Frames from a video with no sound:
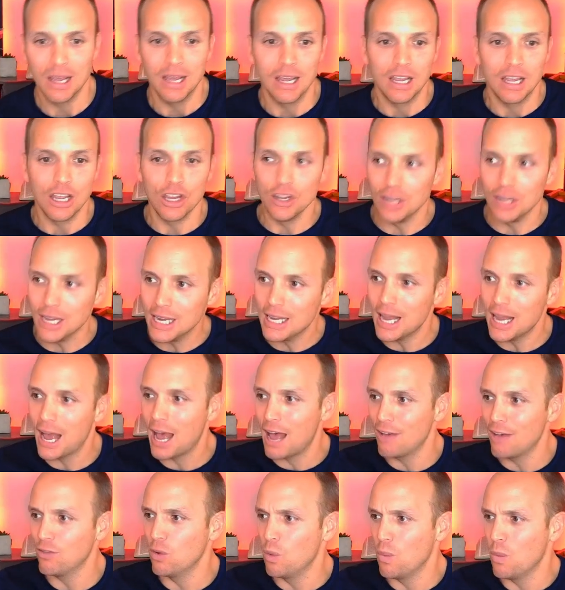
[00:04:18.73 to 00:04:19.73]
you need to
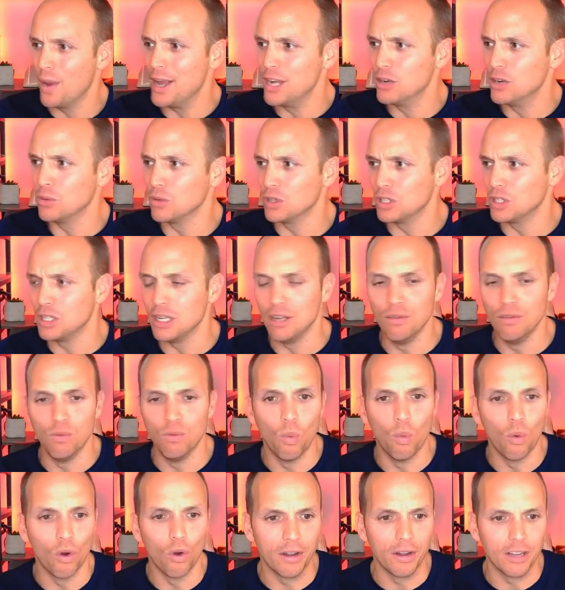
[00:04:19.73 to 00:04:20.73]
have a way to receive
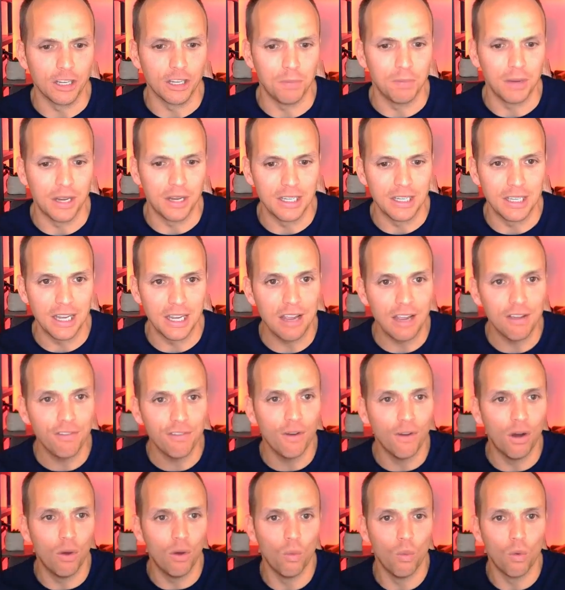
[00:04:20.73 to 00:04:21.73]
warnings because if
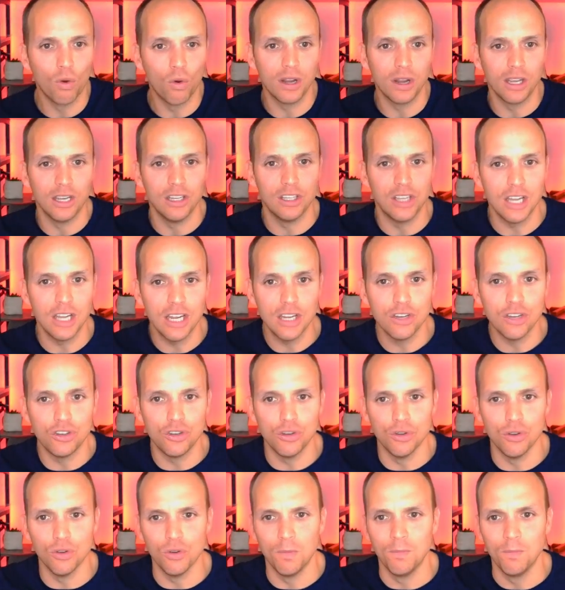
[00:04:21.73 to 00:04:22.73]
a warning is
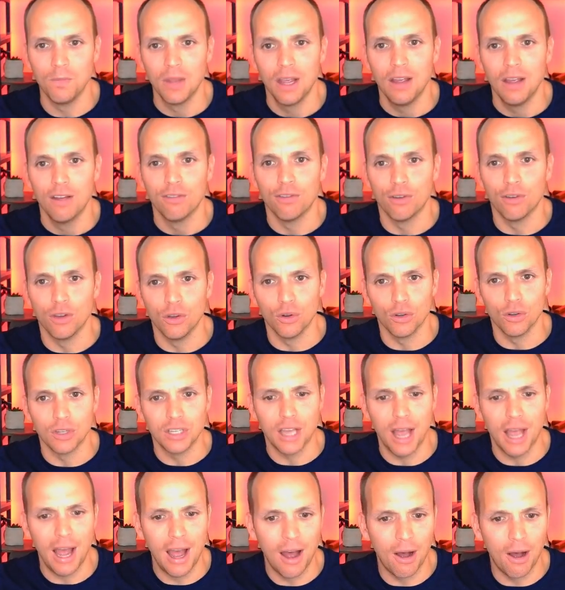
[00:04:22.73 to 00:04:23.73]
issued for your
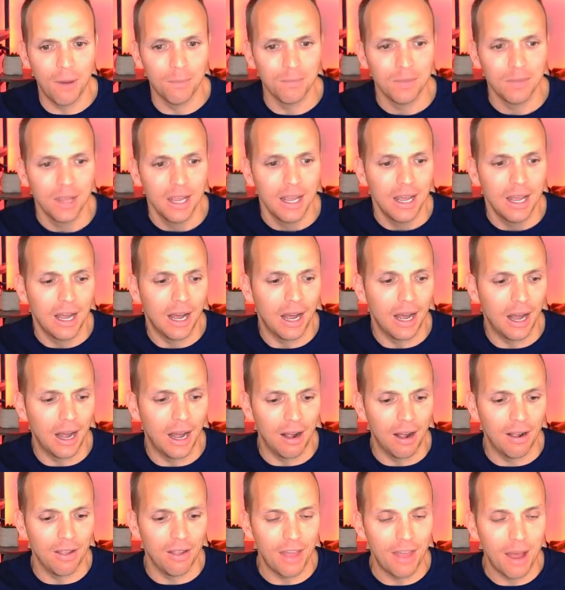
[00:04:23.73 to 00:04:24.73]
town,
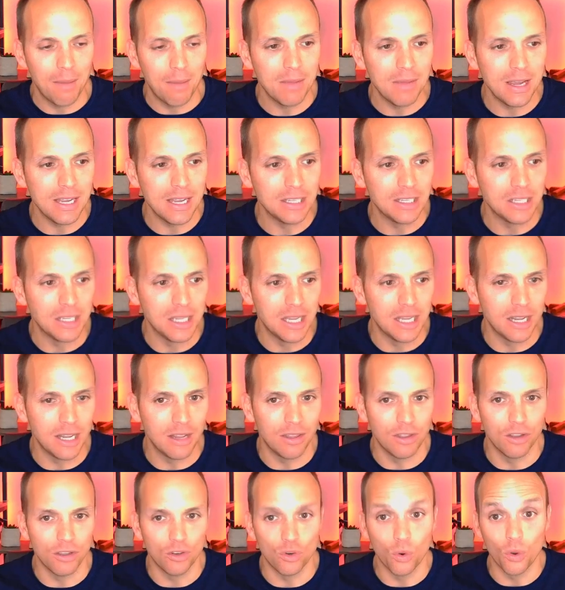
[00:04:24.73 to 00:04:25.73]
uh, that means
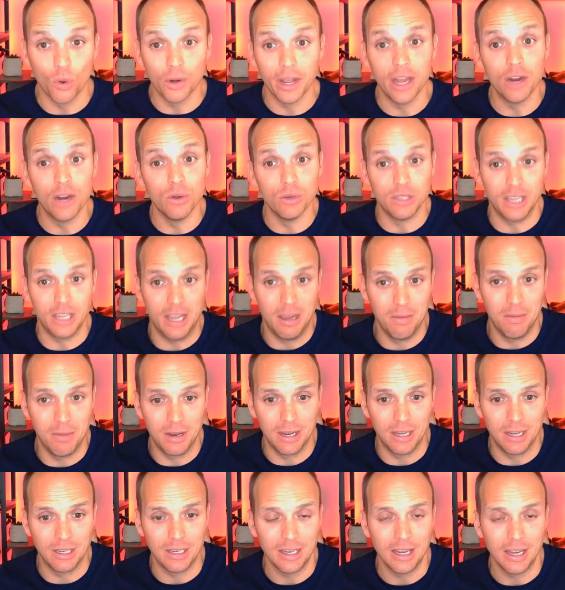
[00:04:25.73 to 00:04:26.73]
that the tornado is
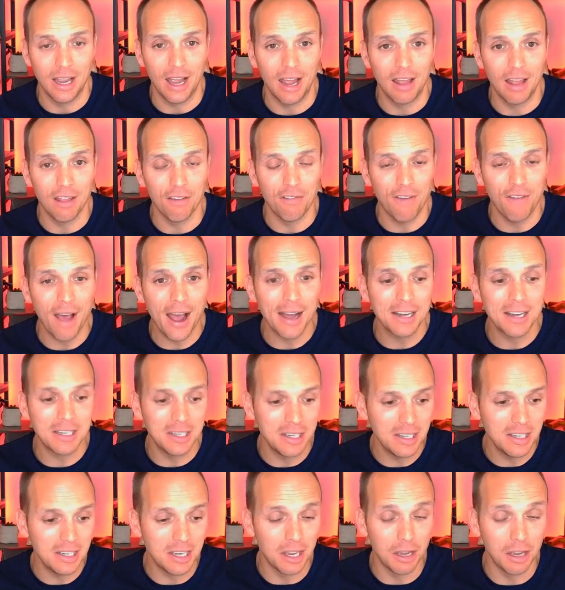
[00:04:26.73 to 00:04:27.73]
imminent. And the fact
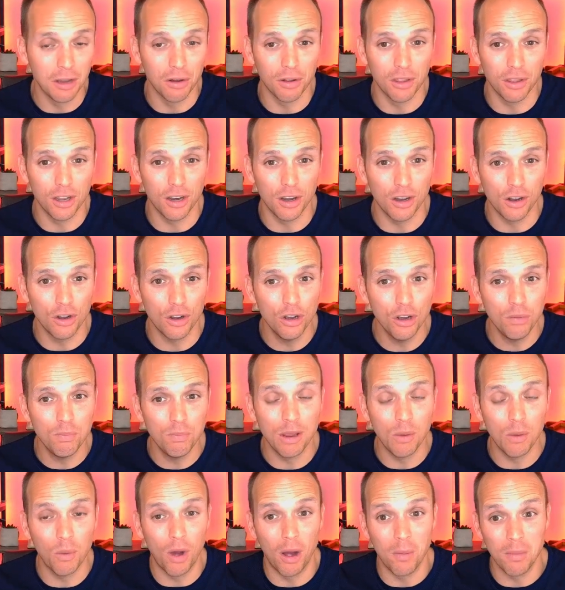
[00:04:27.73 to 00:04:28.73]
is here that it could
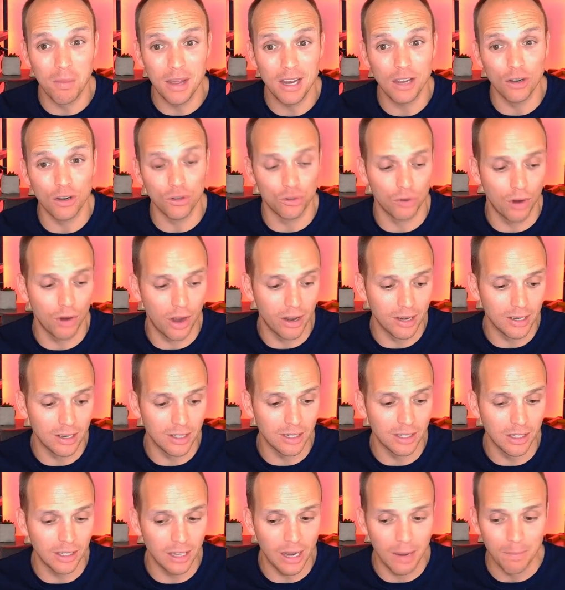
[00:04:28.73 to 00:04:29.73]
be while many are trying to
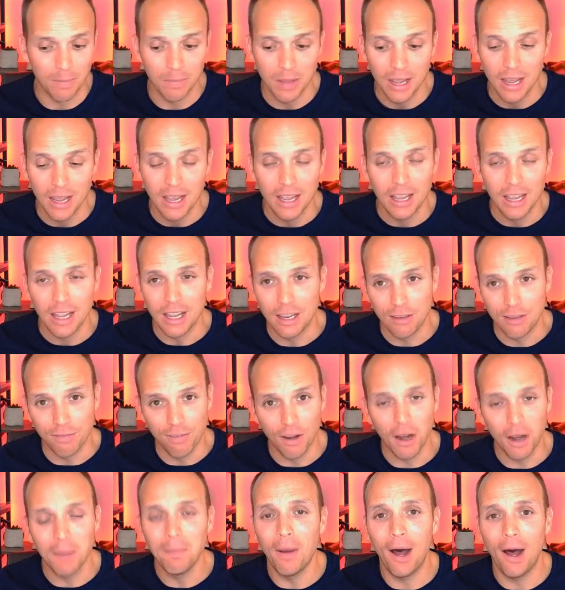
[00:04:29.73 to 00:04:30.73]
sleep it's
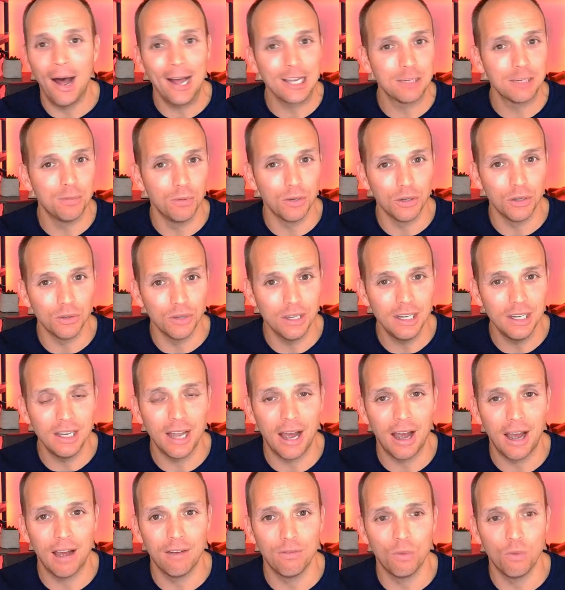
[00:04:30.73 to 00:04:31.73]
very possible you'll need to
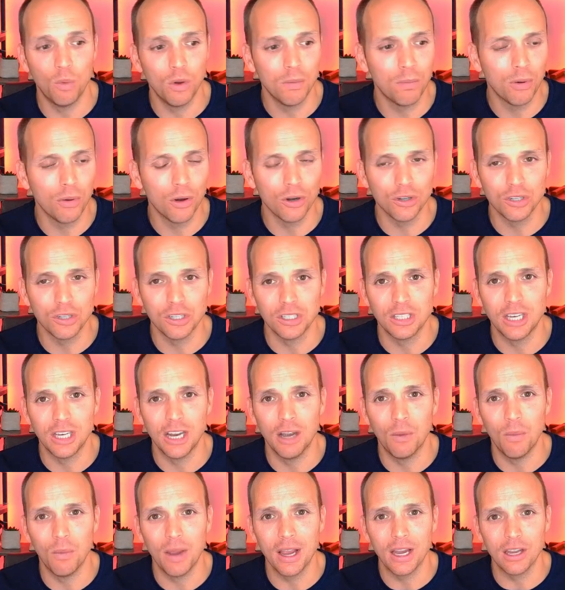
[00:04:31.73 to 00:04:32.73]
have one person stay
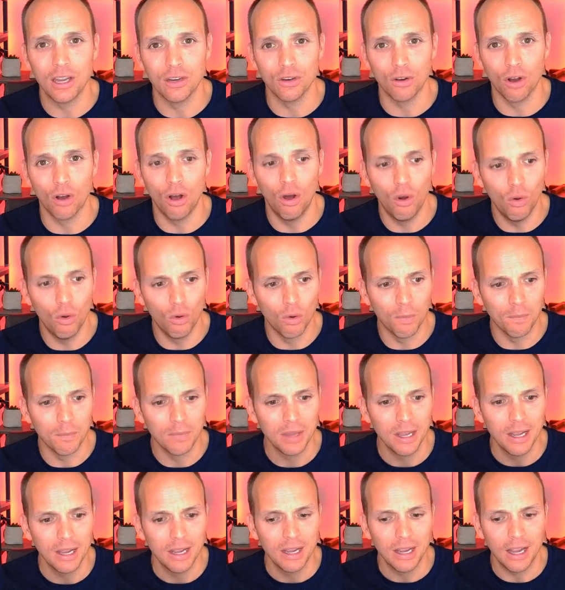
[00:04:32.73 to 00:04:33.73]
awake in your home
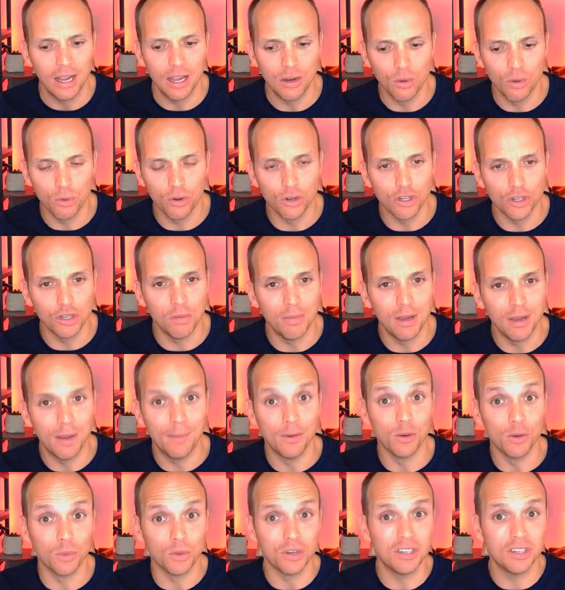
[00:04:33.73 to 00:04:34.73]
in order to be able
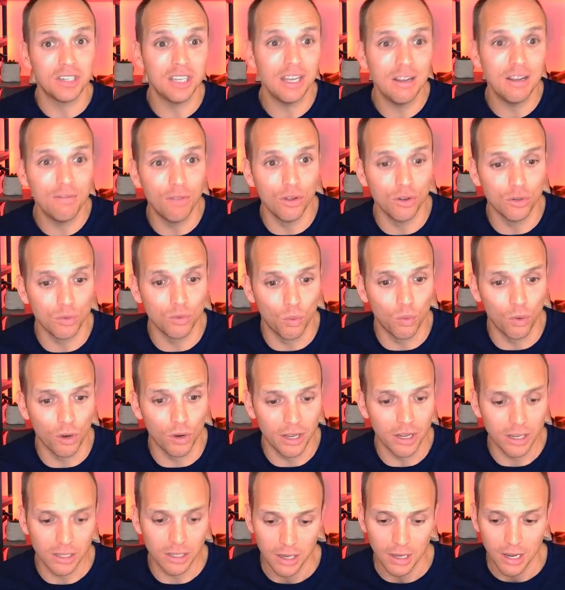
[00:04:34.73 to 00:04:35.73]
to receive those
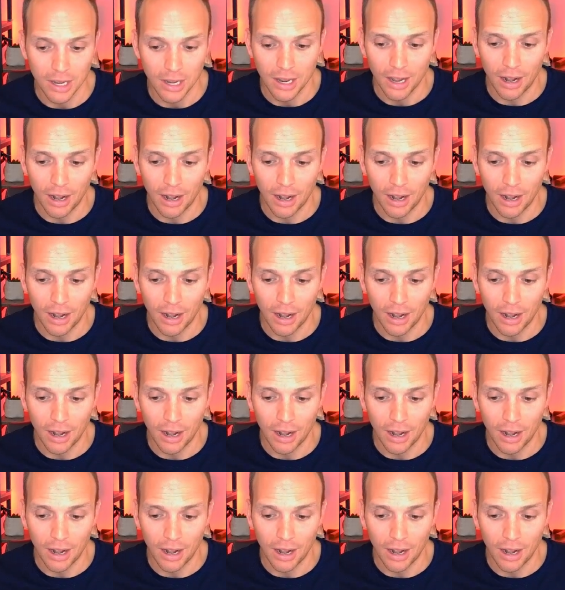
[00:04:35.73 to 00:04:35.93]
warnings.